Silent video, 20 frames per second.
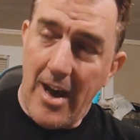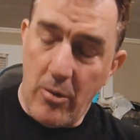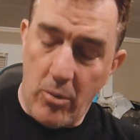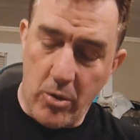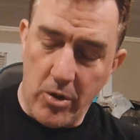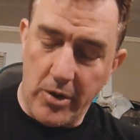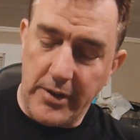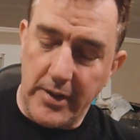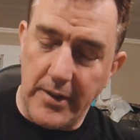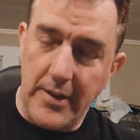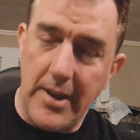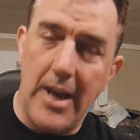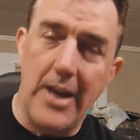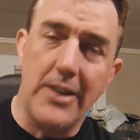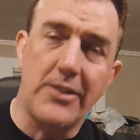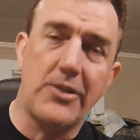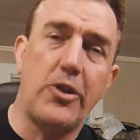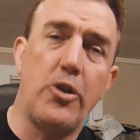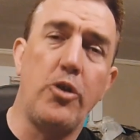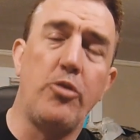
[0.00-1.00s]
I worked in the
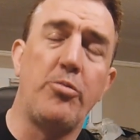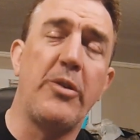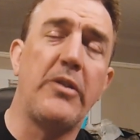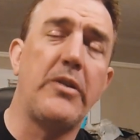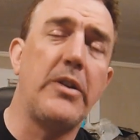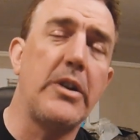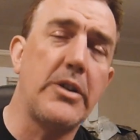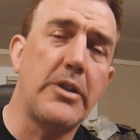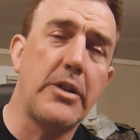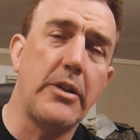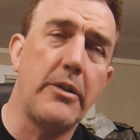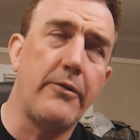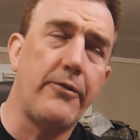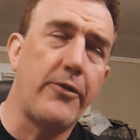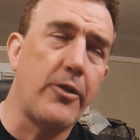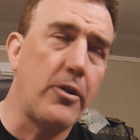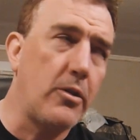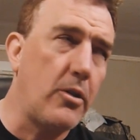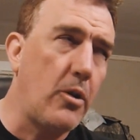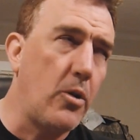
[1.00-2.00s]
S2
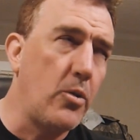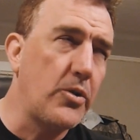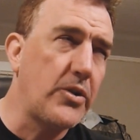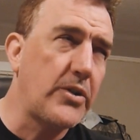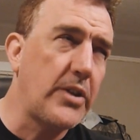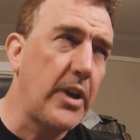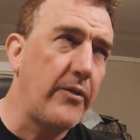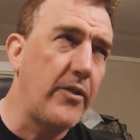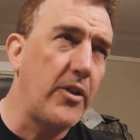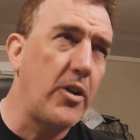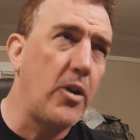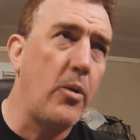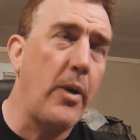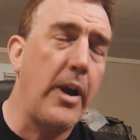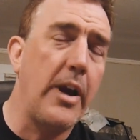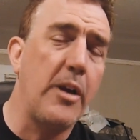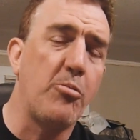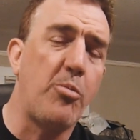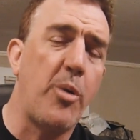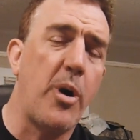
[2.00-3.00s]
position for 07,
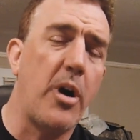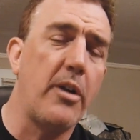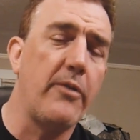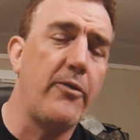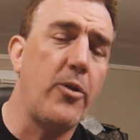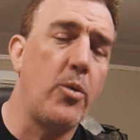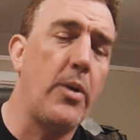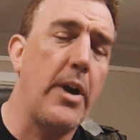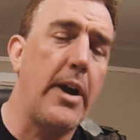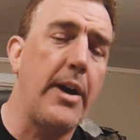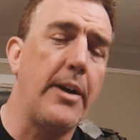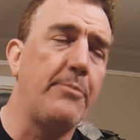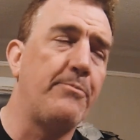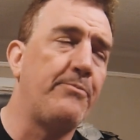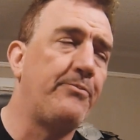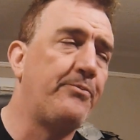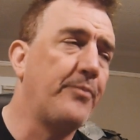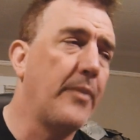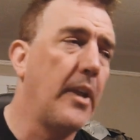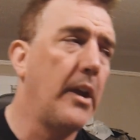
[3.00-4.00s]
08, and part of
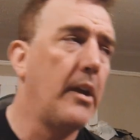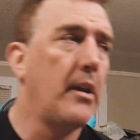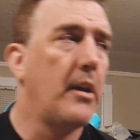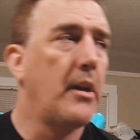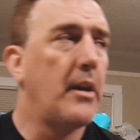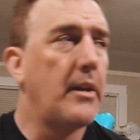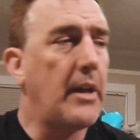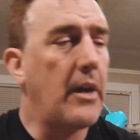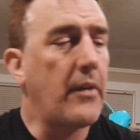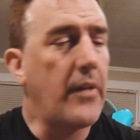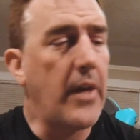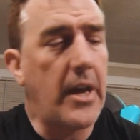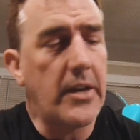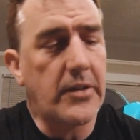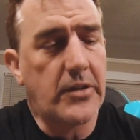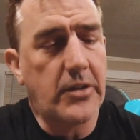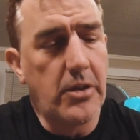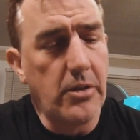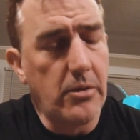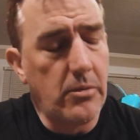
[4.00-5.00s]
09. Now, the
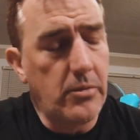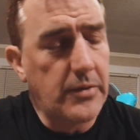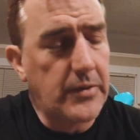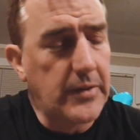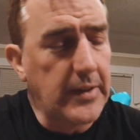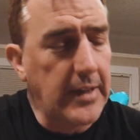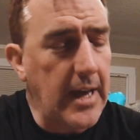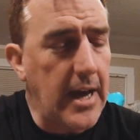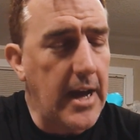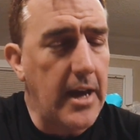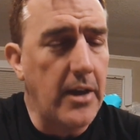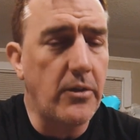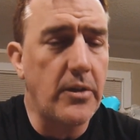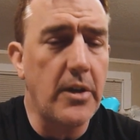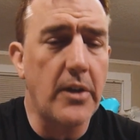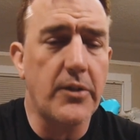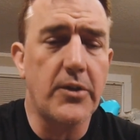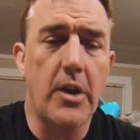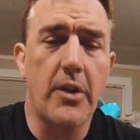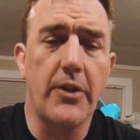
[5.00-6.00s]
S2 was the
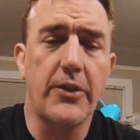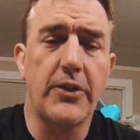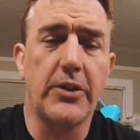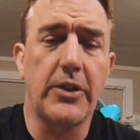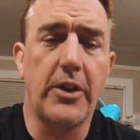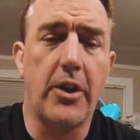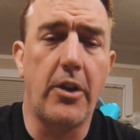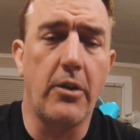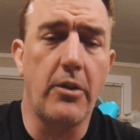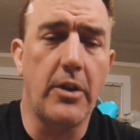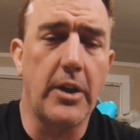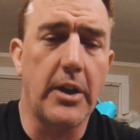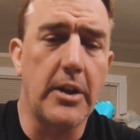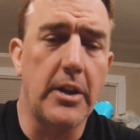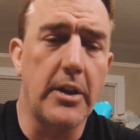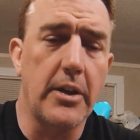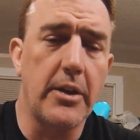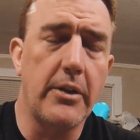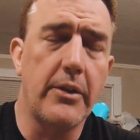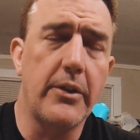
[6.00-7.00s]
guy who does all the
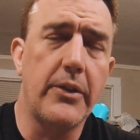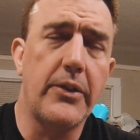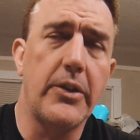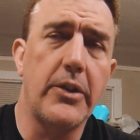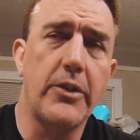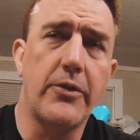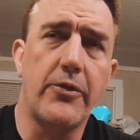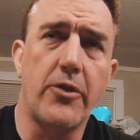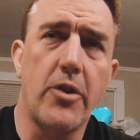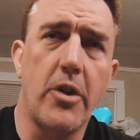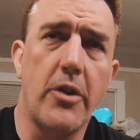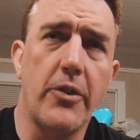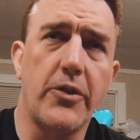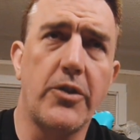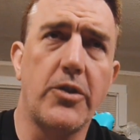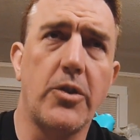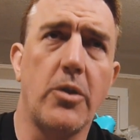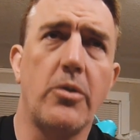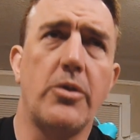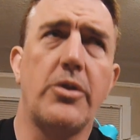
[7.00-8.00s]
security clearances for
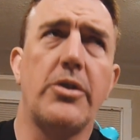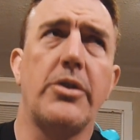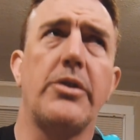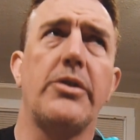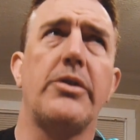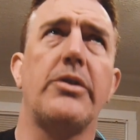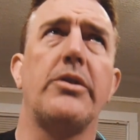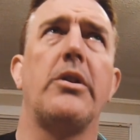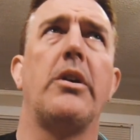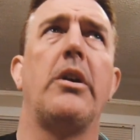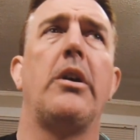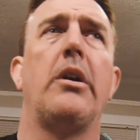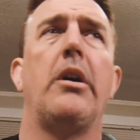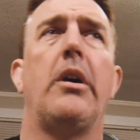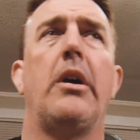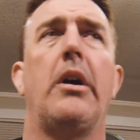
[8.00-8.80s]
all the soldiers.